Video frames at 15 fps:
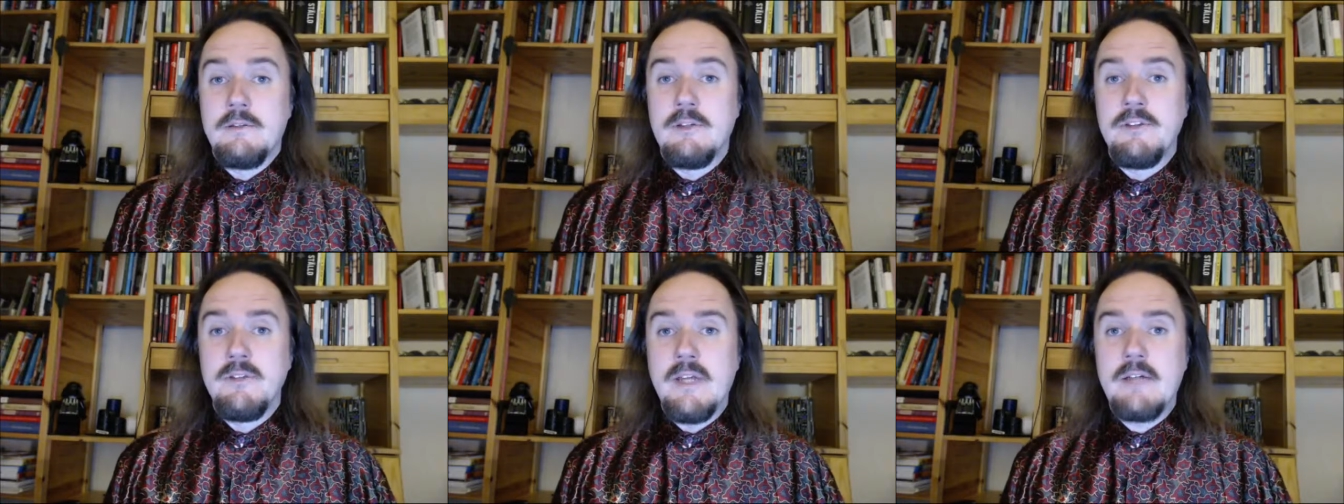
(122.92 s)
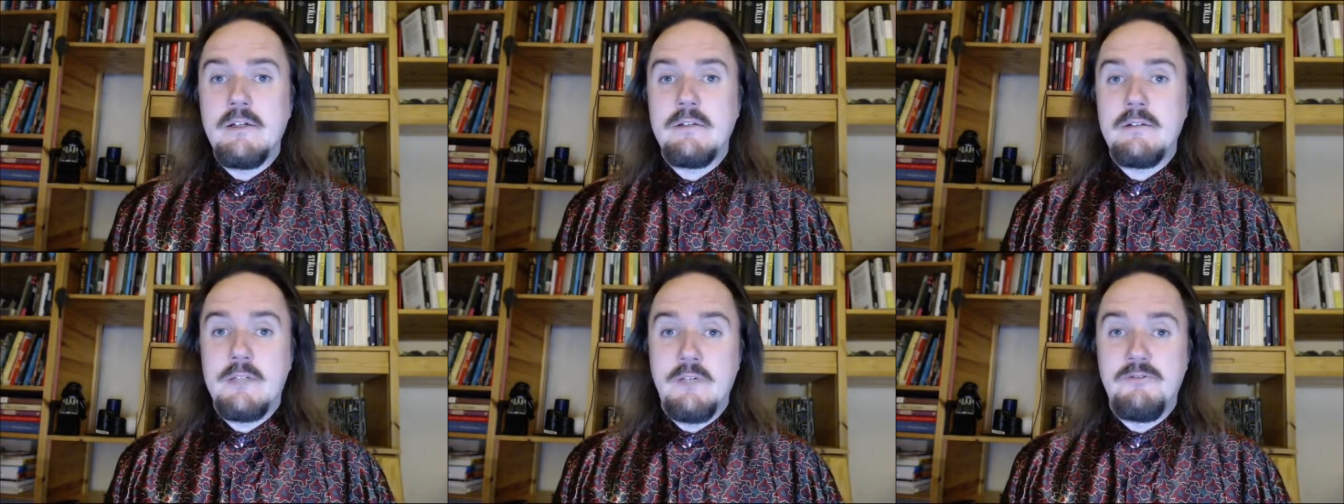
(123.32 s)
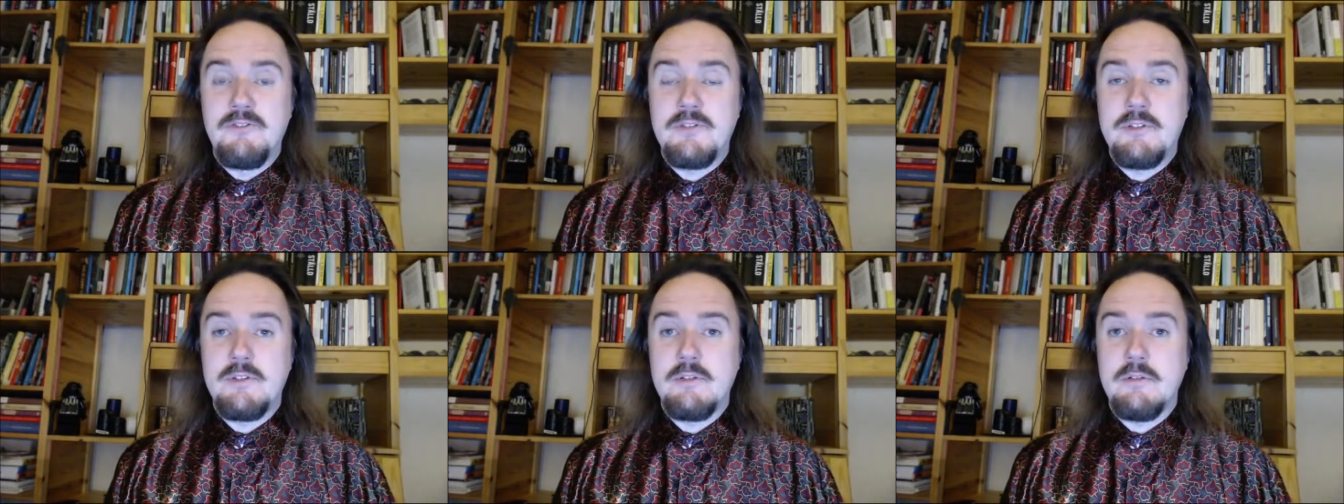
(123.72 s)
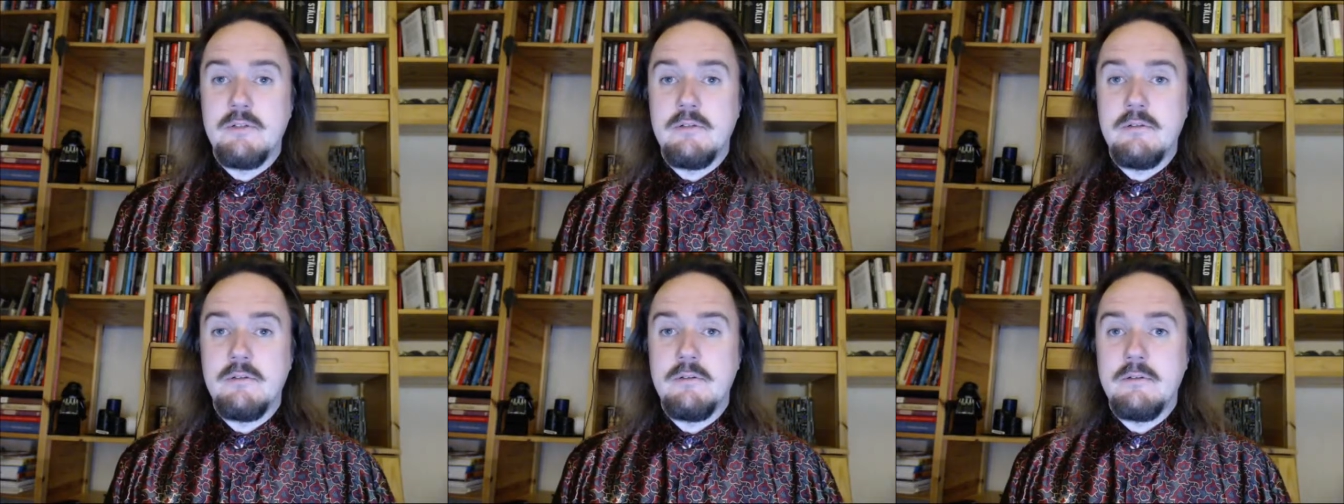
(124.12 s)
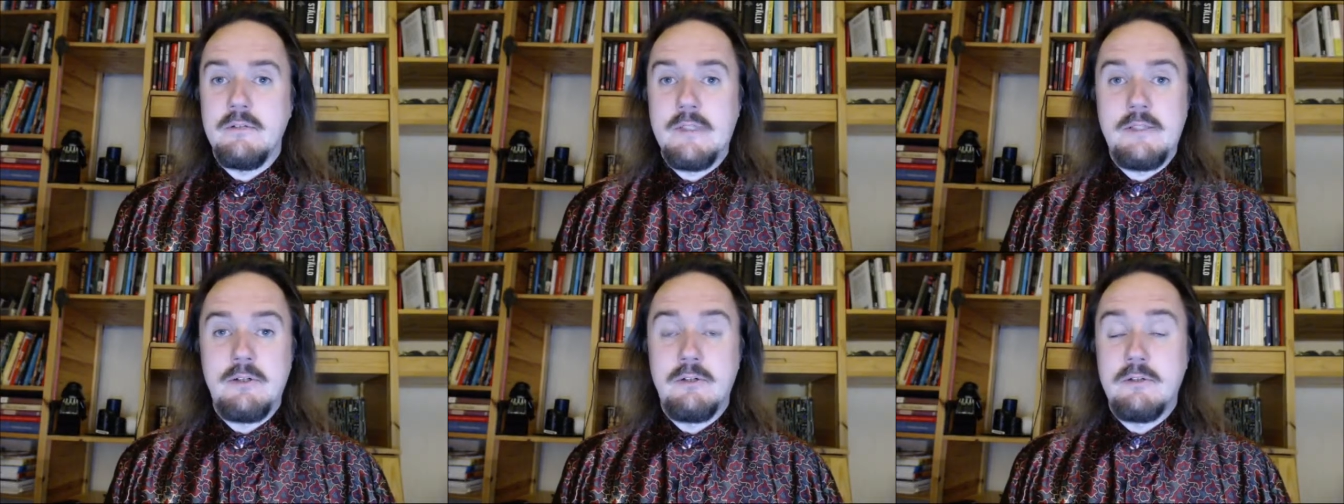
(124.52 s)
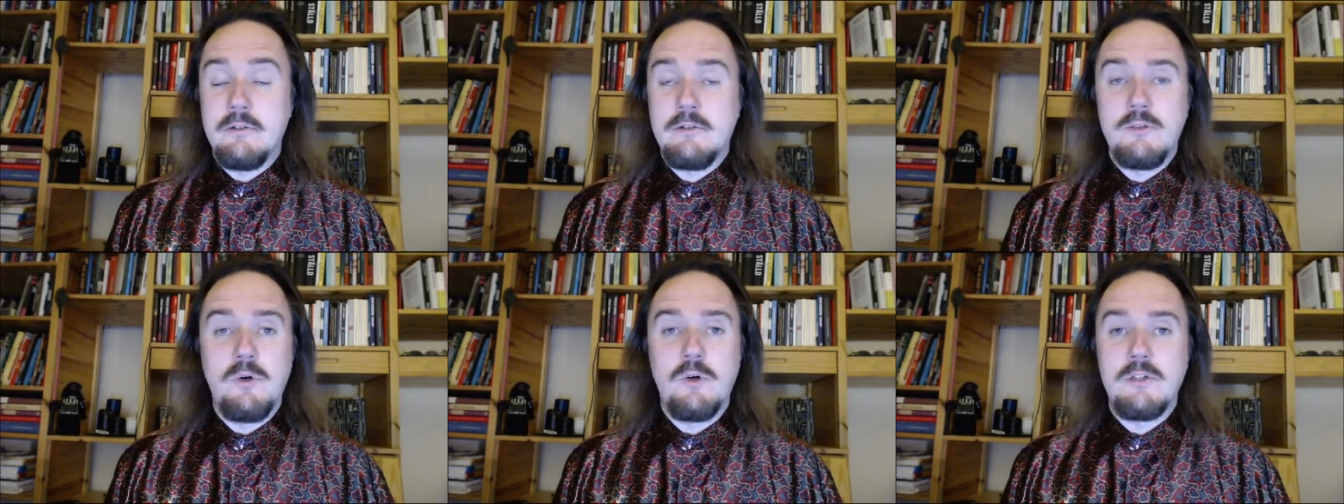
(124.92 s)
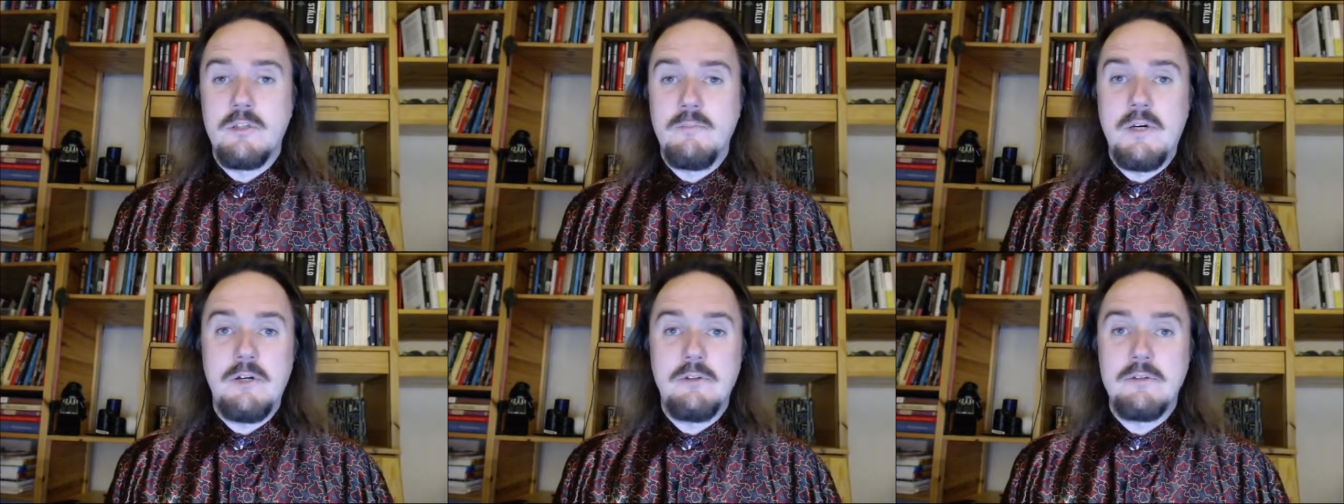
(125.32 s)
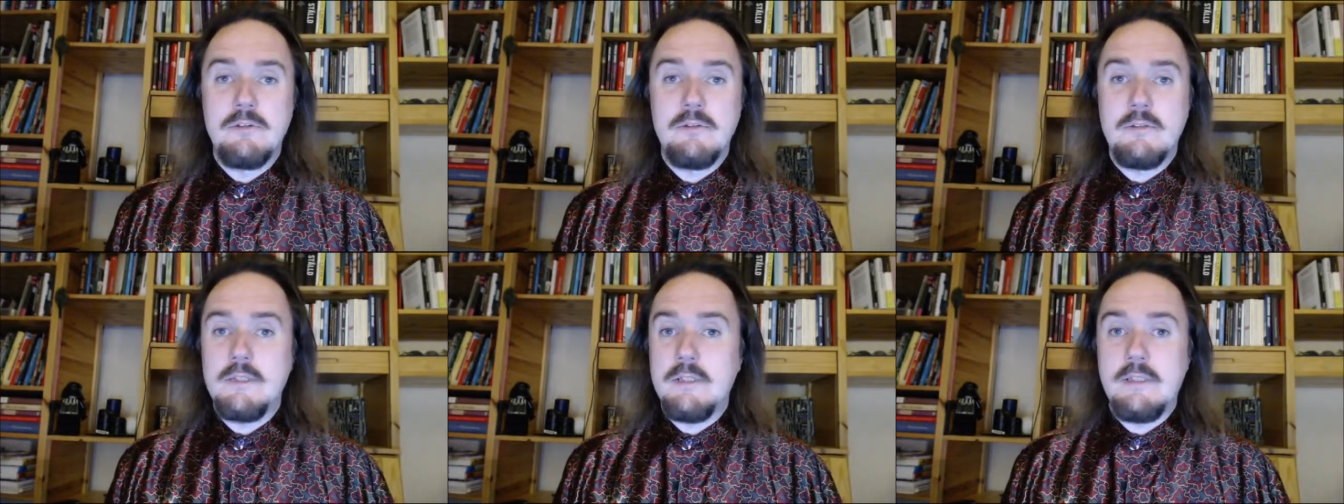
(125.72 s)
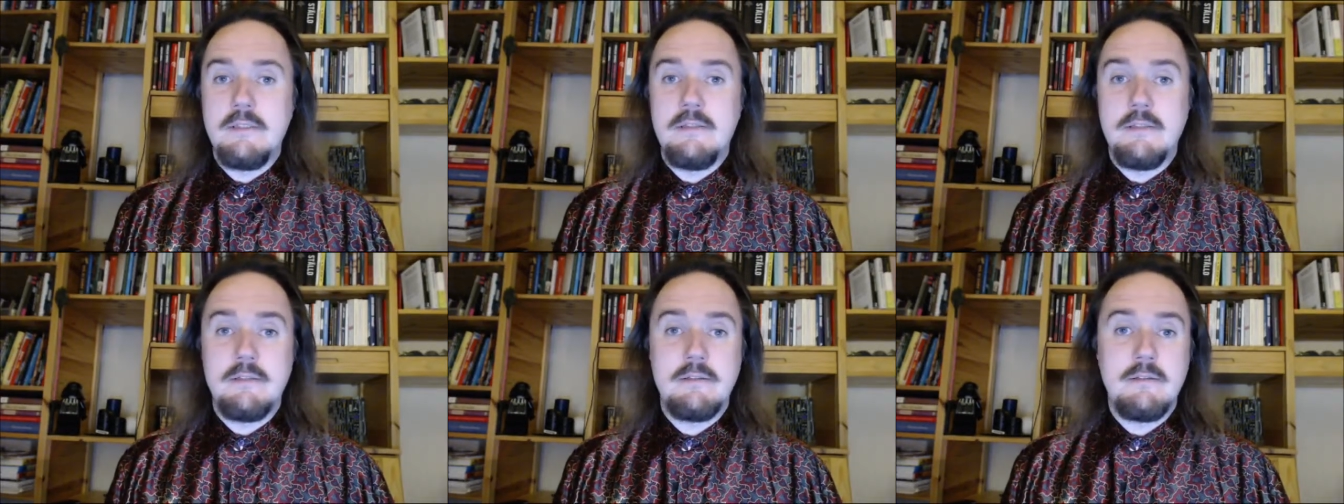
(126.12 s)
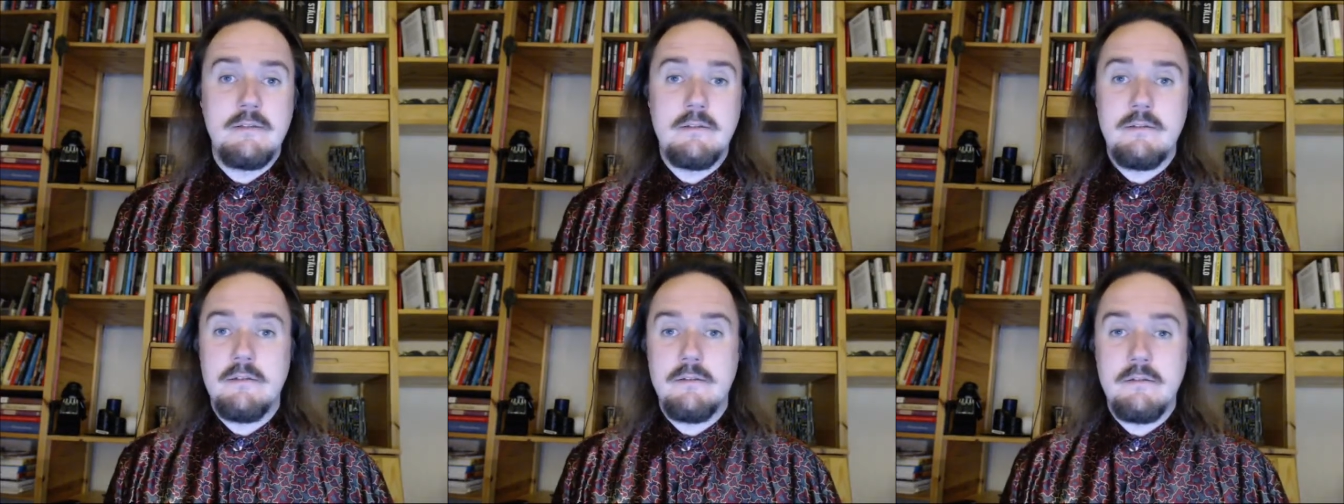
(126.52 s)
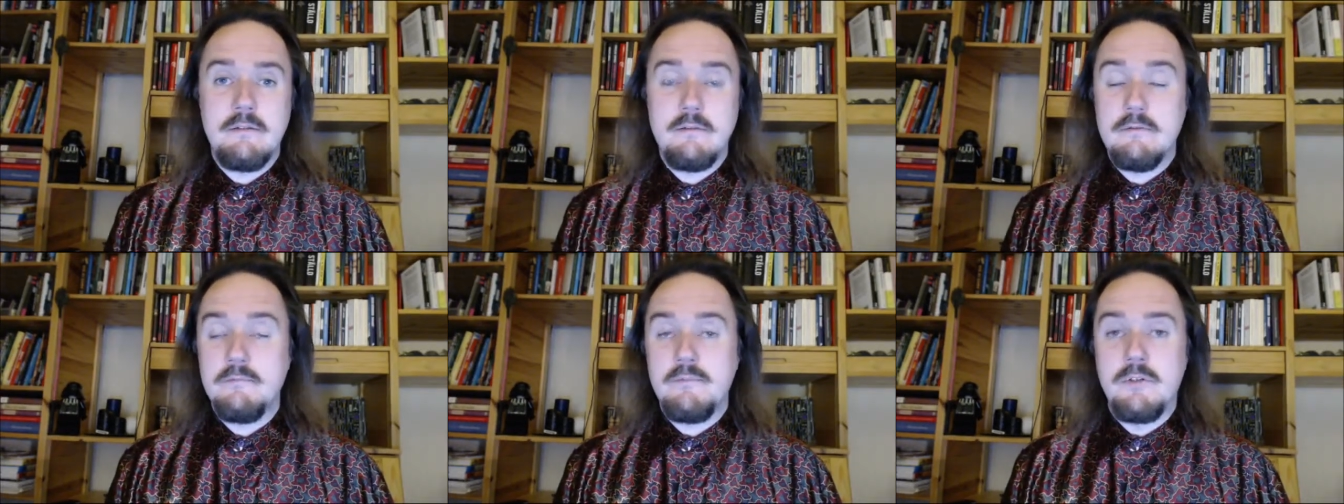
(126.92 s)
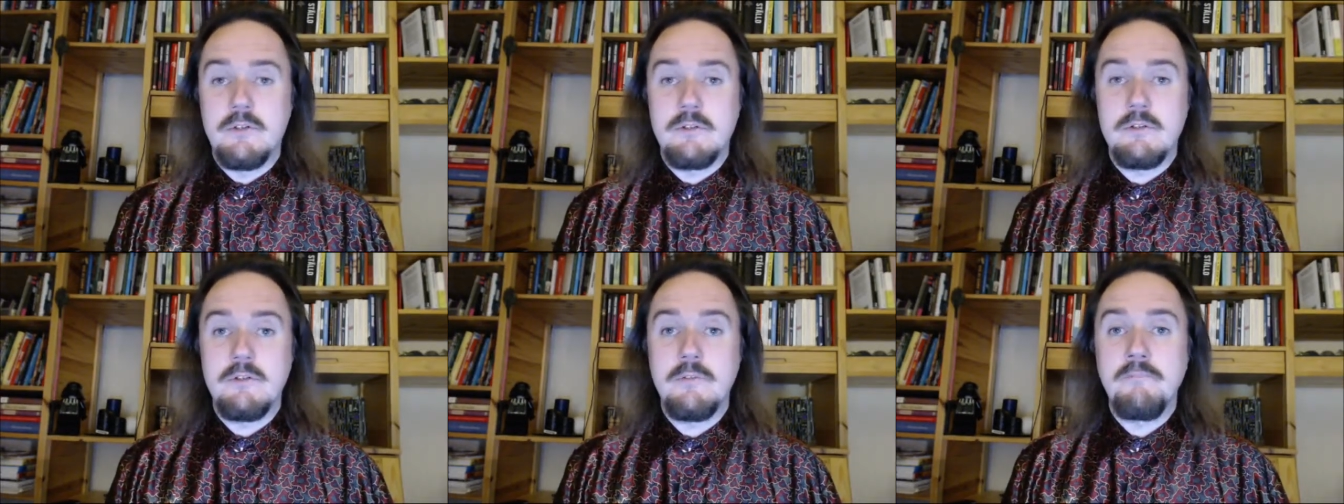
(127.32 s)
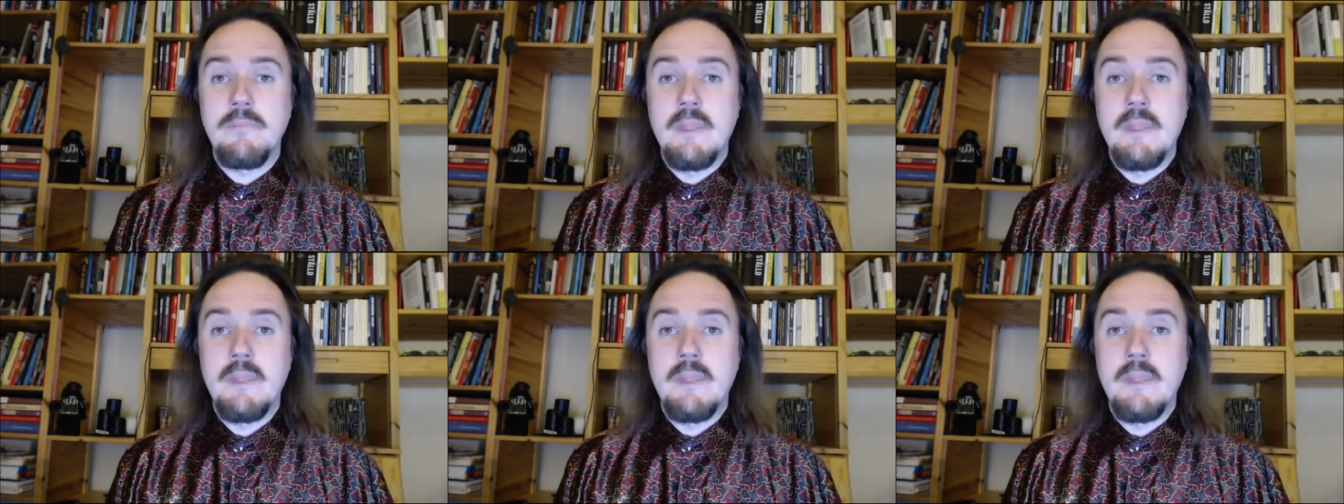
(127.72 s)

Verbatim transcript: The narratives that are talked about in this part